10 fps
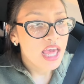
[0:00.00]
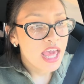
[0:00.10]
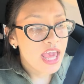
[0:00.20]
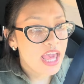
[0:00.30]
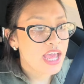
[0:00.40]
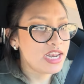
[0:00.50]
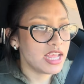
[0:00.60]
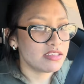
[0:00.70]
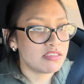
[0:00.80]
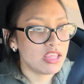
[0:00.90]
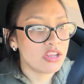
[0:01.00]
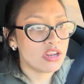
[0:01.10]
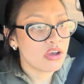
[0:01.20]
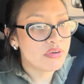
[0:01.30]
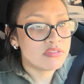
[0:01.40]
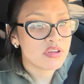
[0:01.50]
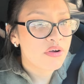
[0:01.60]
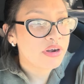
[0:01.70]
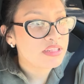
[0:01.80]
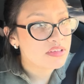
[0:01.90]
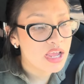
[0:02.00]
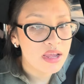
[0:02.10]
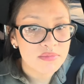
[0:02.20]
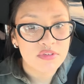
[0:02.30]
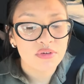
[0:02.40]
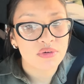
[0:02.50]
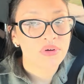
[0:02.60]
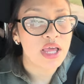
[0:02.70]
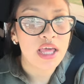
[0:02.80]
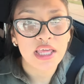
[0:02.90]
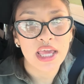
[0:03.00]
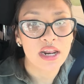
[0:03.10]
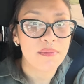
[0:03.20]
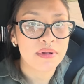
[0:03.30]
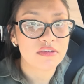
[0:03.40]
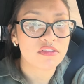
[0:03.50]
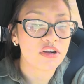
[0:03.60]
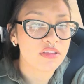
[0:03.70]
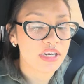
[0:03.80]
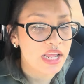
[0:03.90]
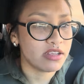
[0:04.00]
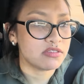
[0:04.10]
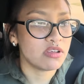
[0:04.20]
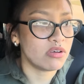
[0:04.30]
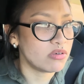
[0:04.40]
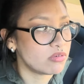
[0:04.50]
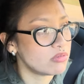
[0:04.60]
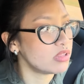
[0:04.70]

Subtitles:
And next thing you know, it's already time to get up and start the day. So